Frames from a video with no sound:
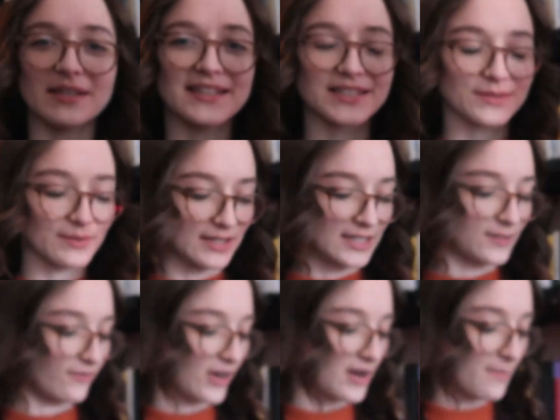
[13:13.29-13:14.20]
but this one
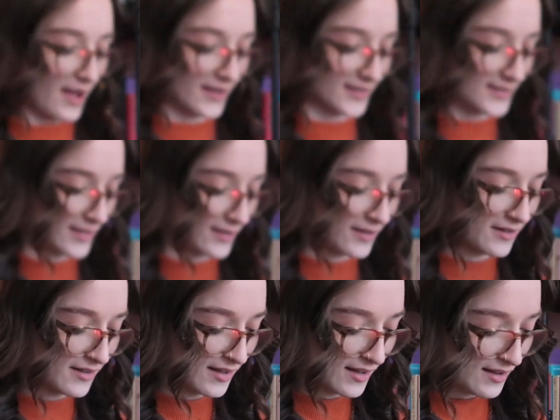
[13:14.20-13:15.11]
is very
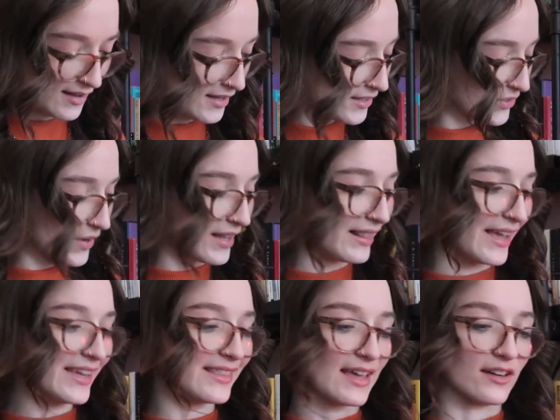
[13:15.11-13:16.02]
pastel. So I
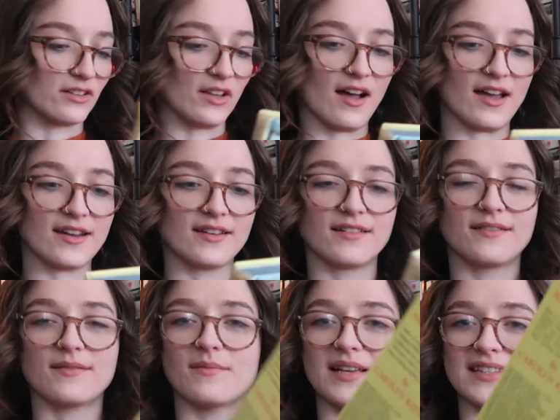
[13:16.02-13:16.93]
like that a lot.
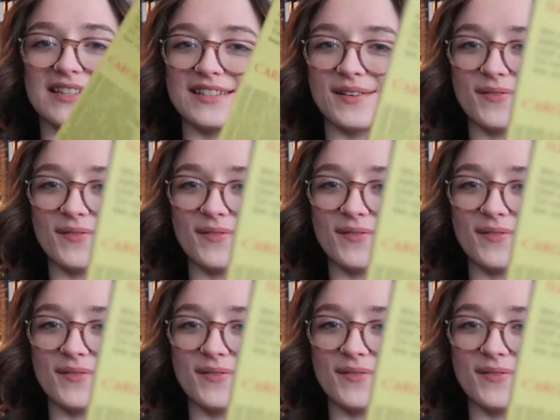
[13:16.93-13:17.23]
It makes it